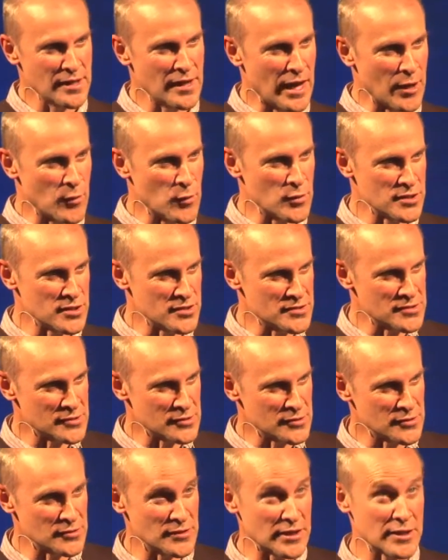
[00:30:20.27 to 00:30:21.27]
I want you
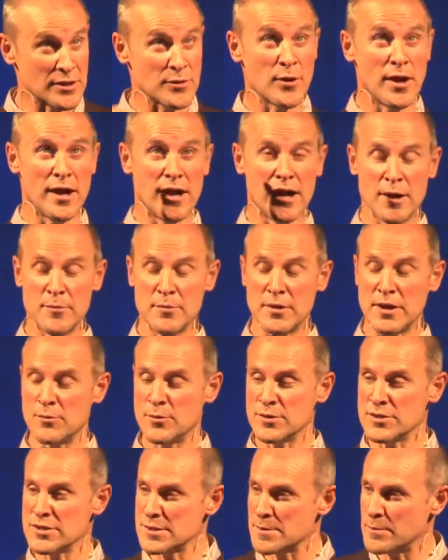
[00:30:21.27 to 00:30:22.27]
to, they're quite high up, I
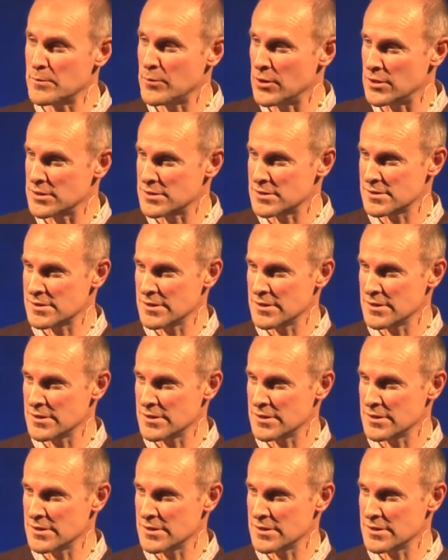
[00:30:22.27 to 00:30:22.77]
want you to put